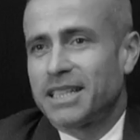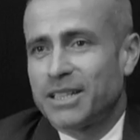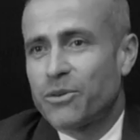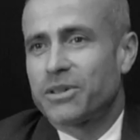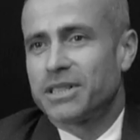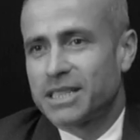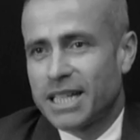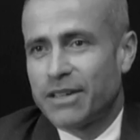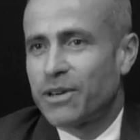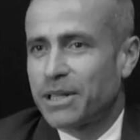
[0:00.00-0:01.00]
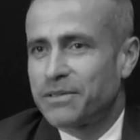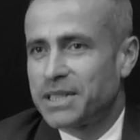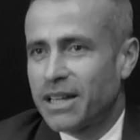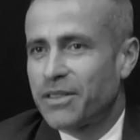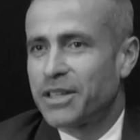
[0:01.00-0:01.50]
in order to stay
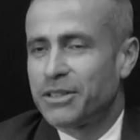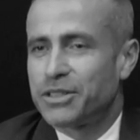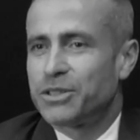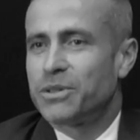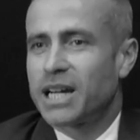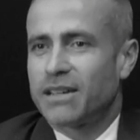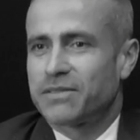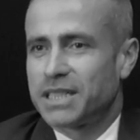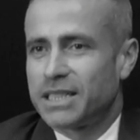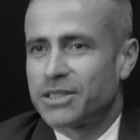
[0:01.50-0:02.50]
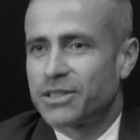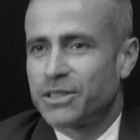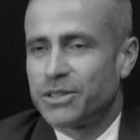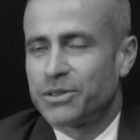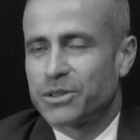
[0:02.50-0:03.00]
relevant, I think you do have to
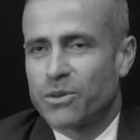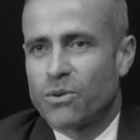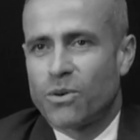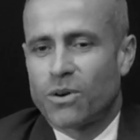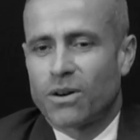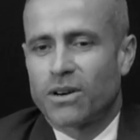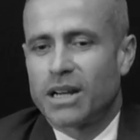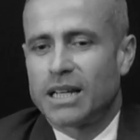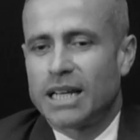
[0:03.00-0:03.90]
introduce or